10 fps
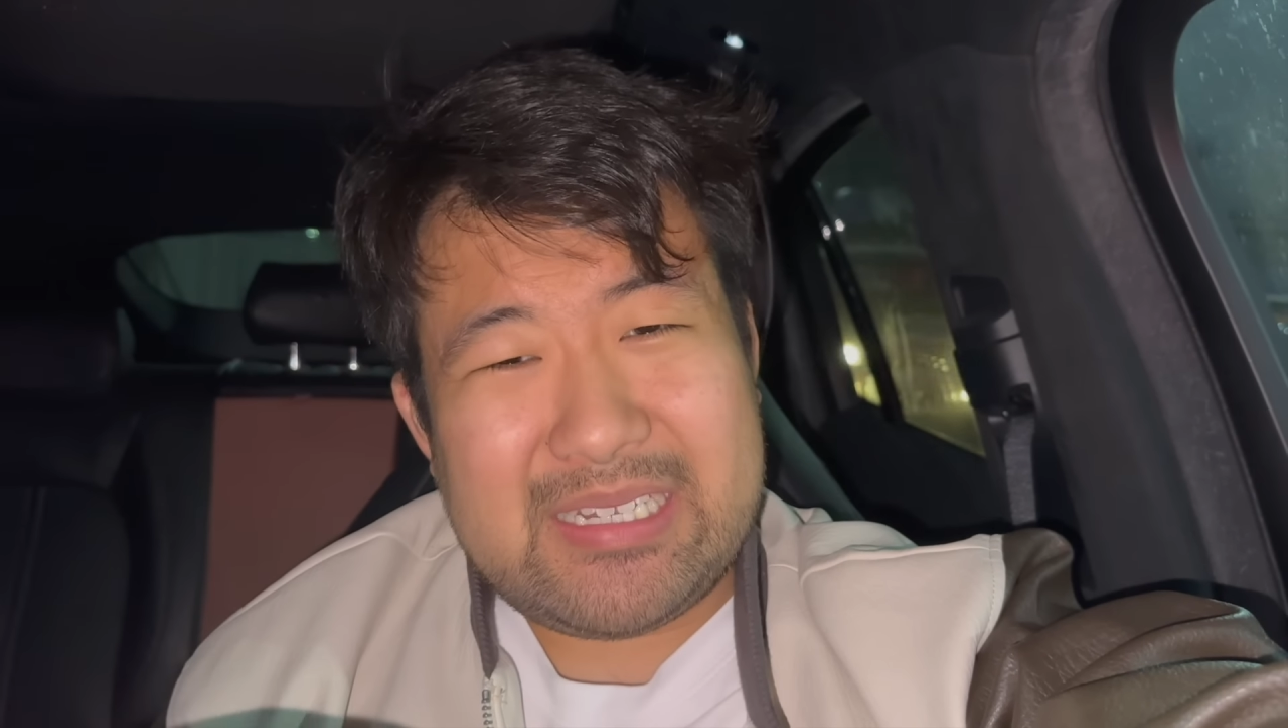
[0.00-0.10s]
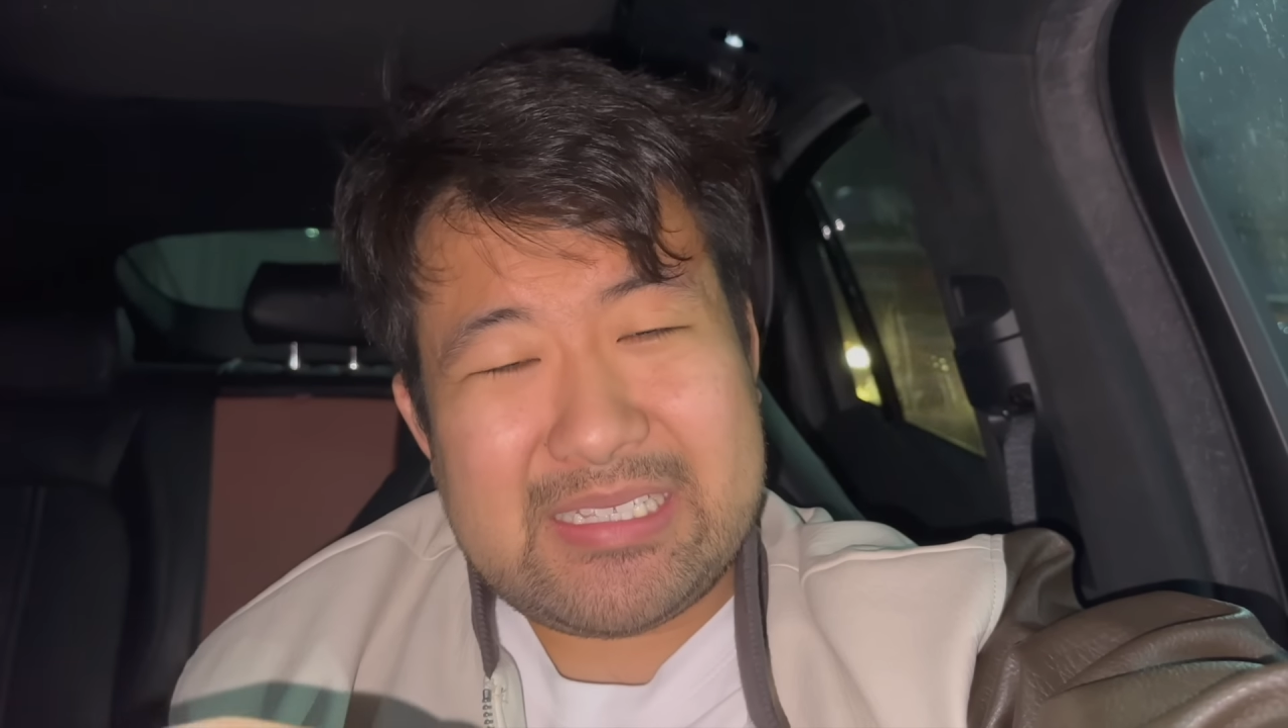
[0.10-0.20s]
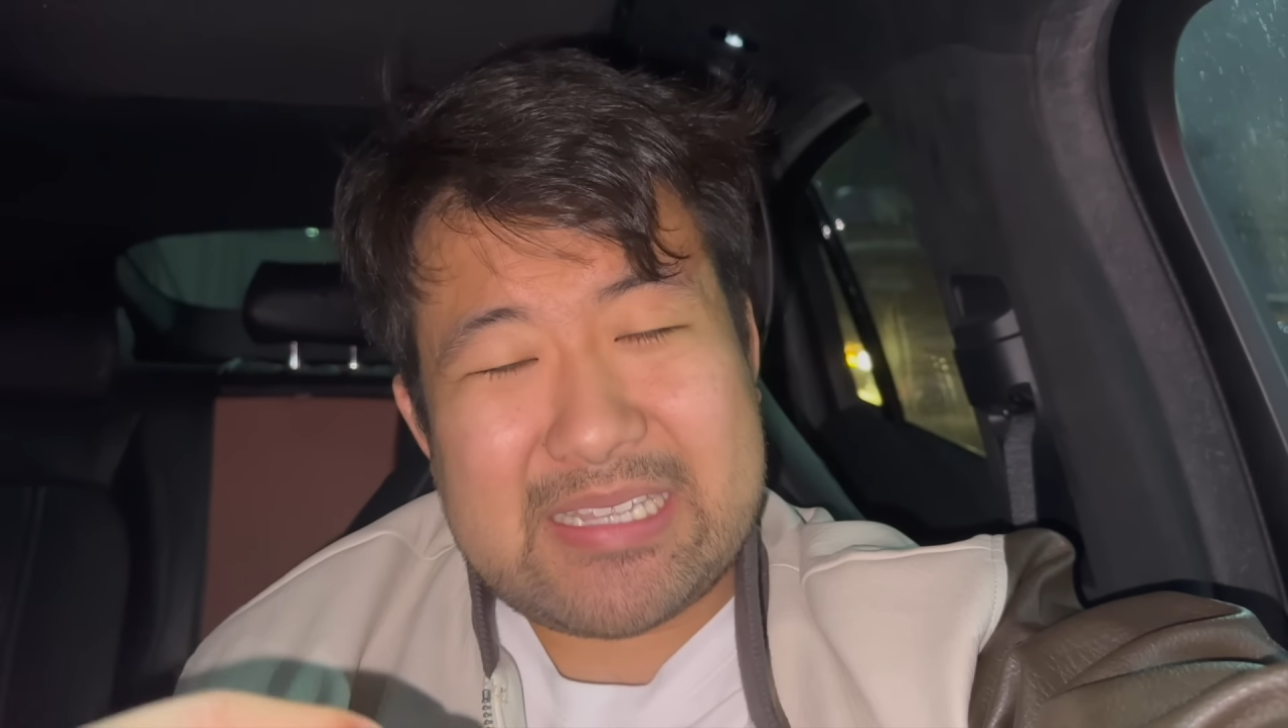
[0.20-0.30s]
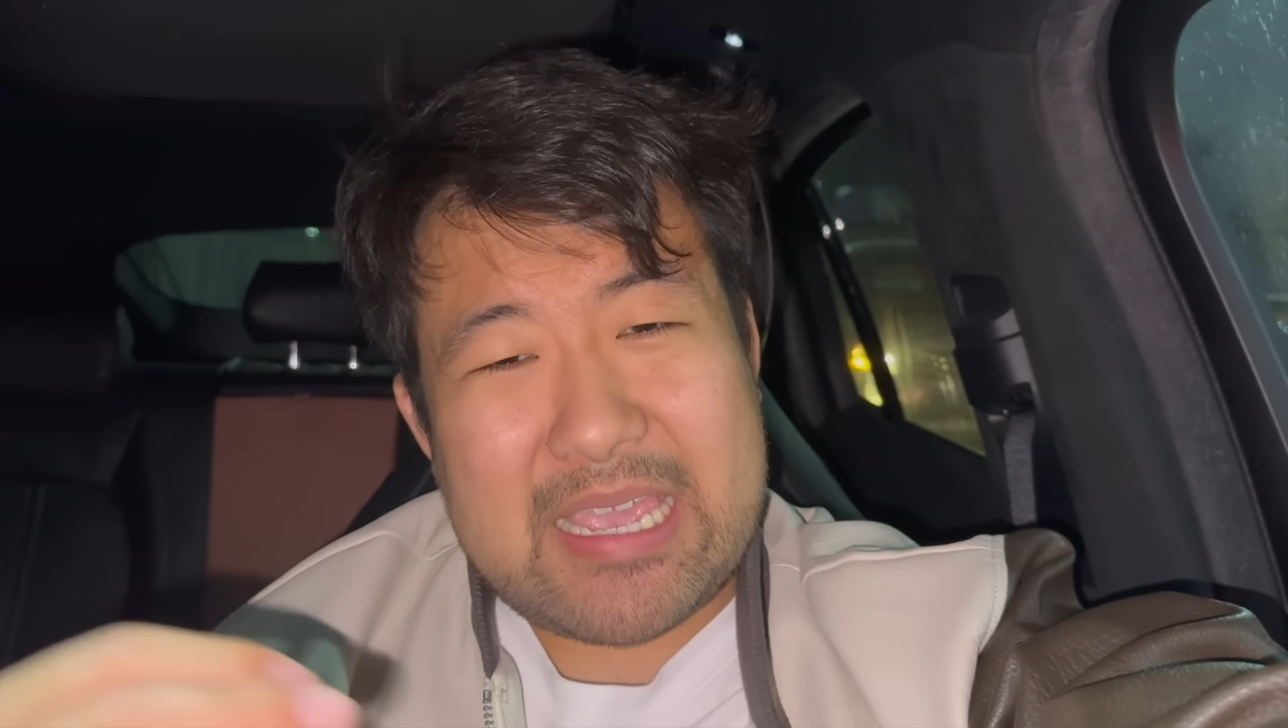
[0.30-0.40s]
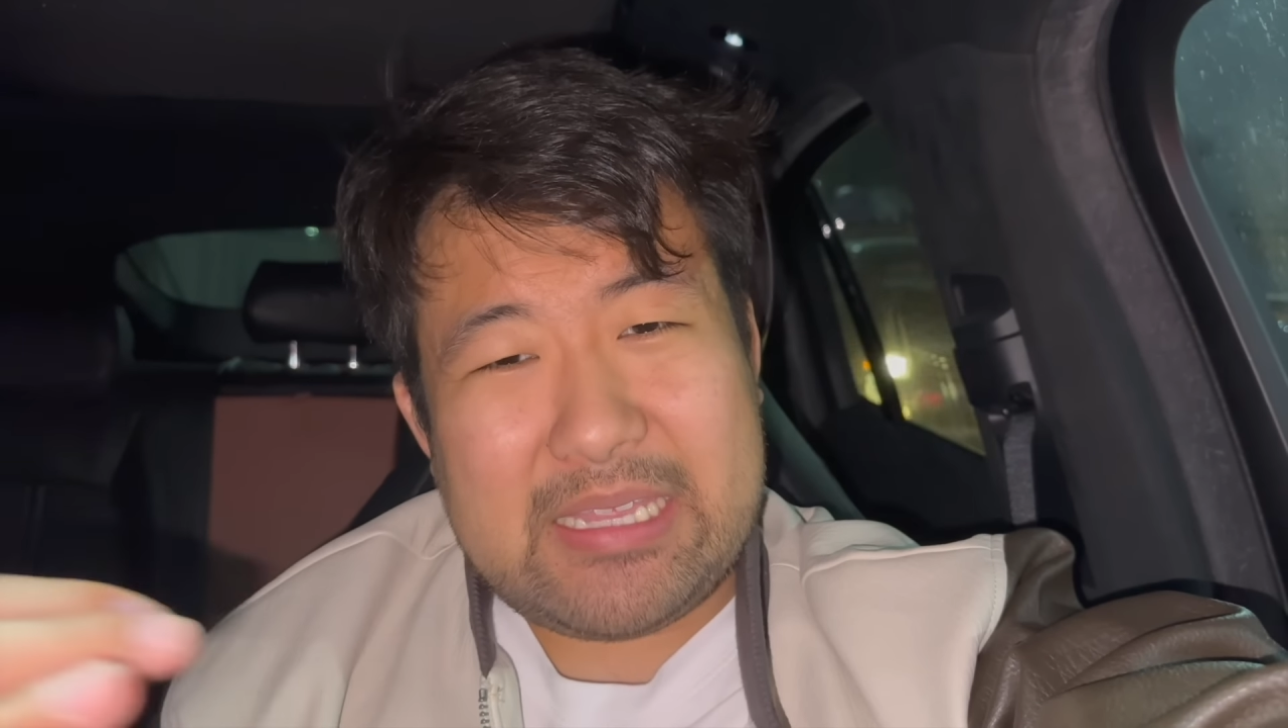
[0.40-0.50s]

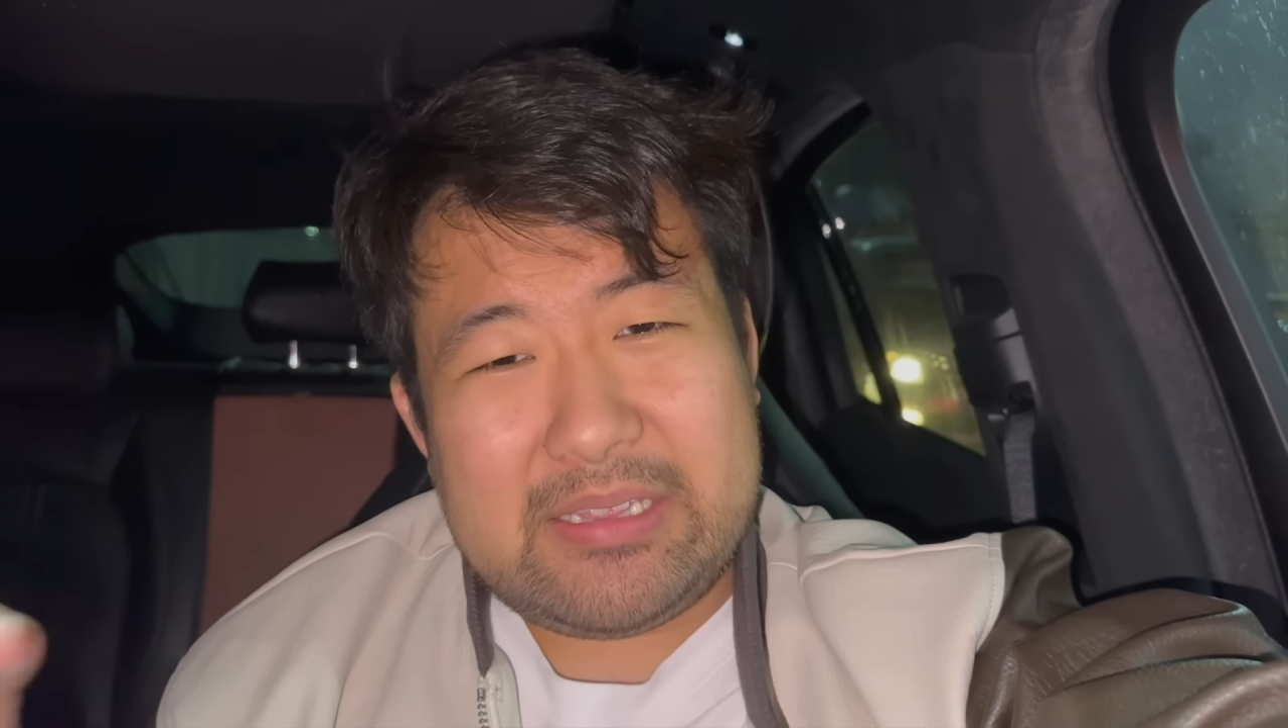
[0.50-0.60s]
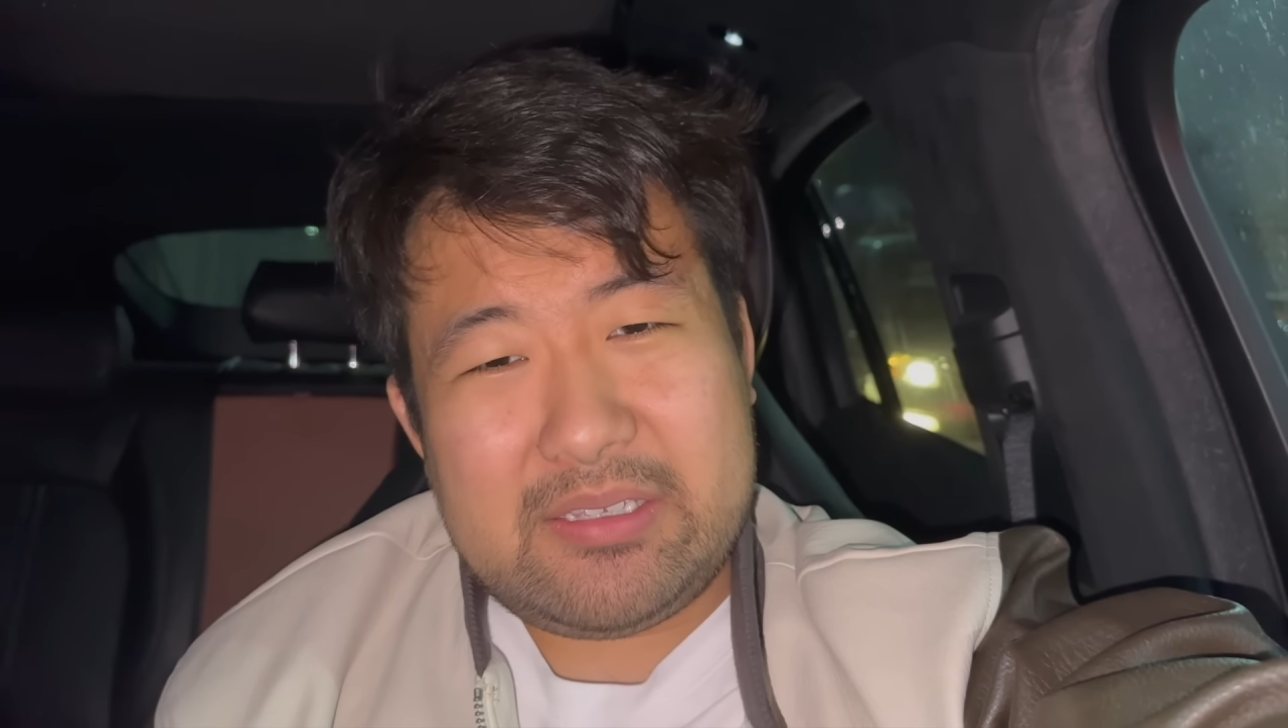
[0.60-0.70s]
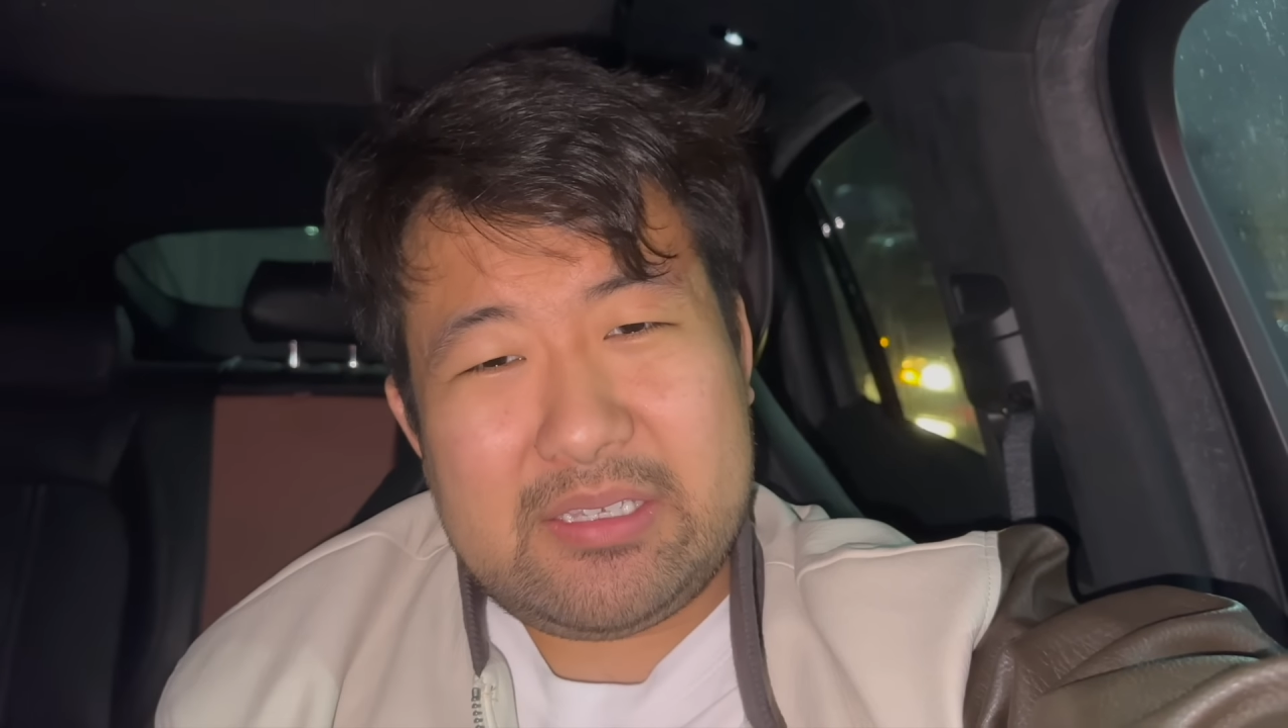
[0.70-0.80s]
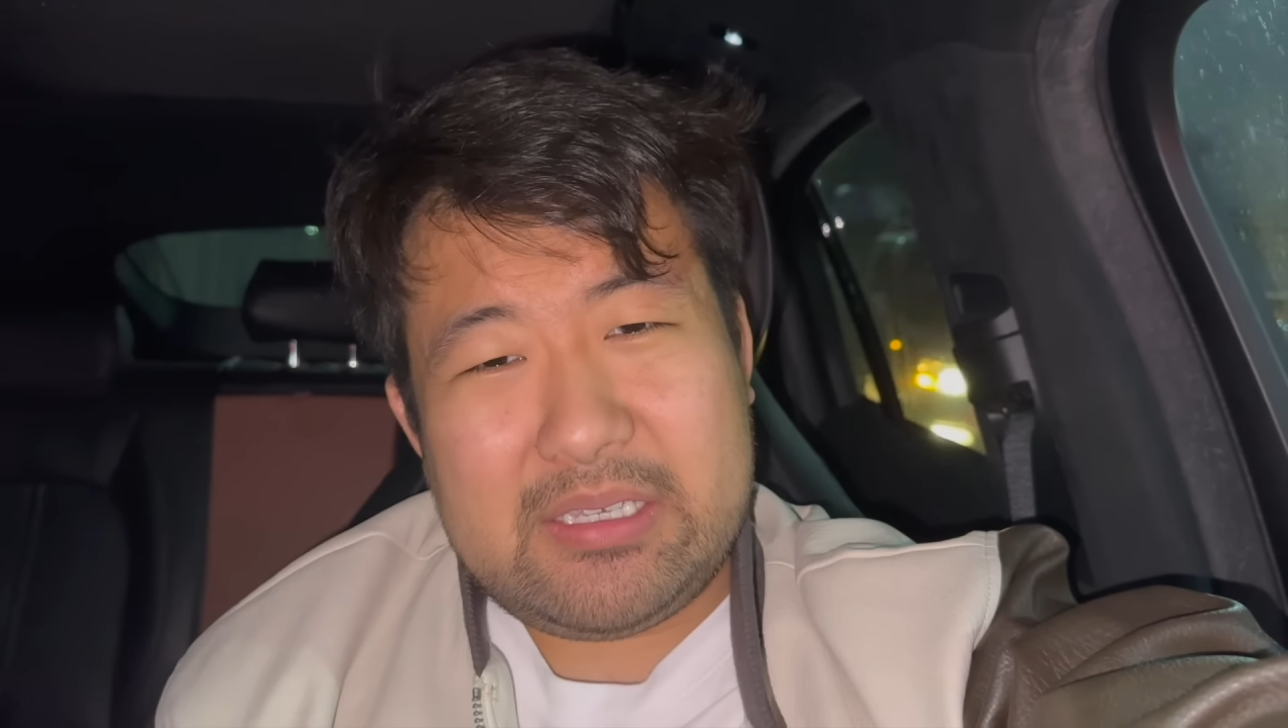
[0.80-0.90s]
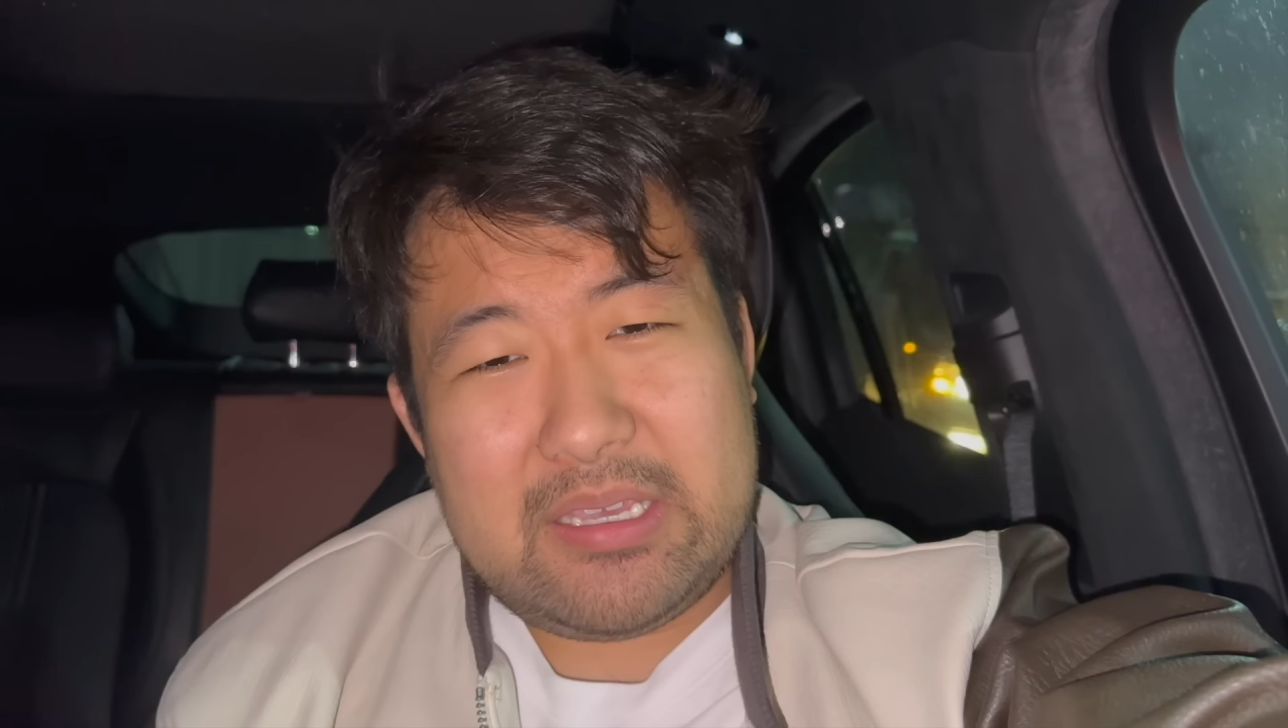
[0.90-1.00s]
exactly,